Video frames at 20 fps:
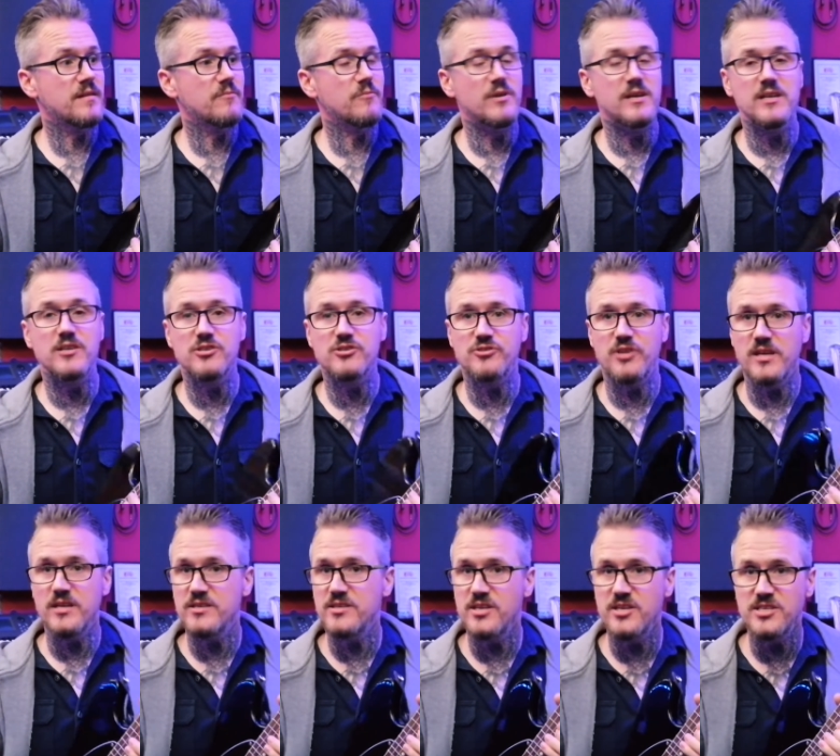with
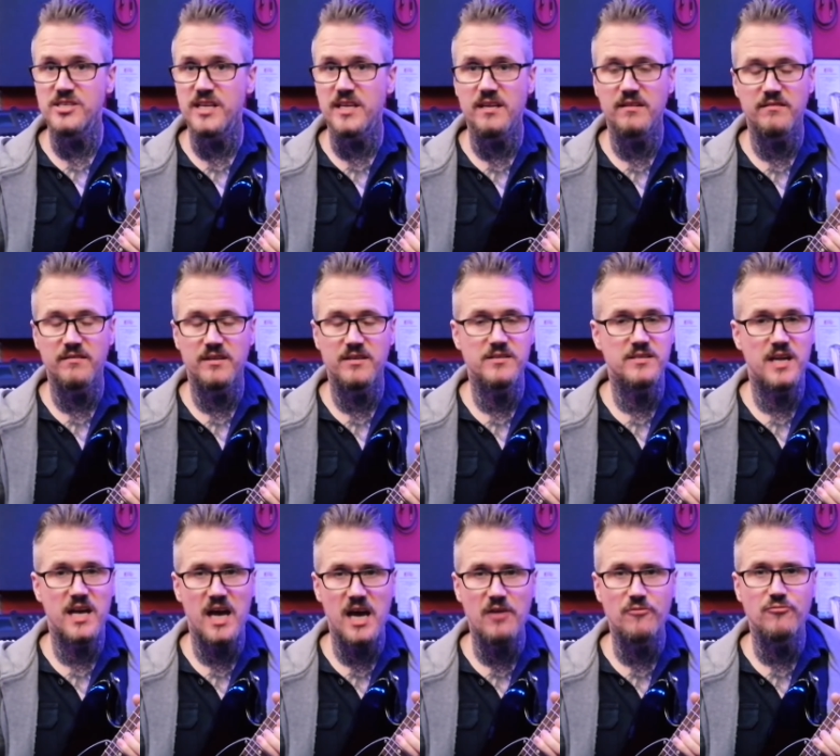string sustain and things
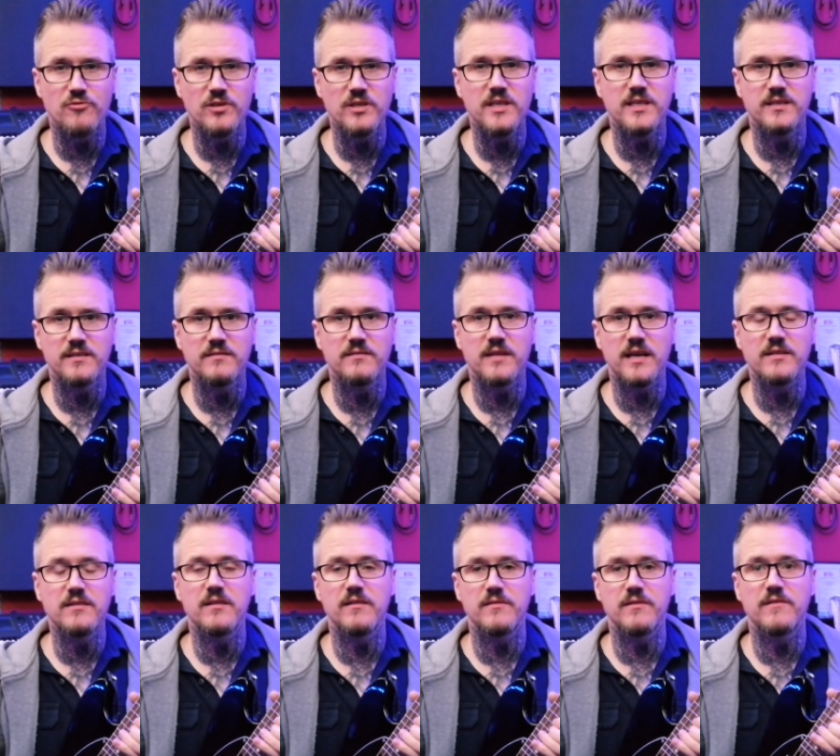like that, I really did the,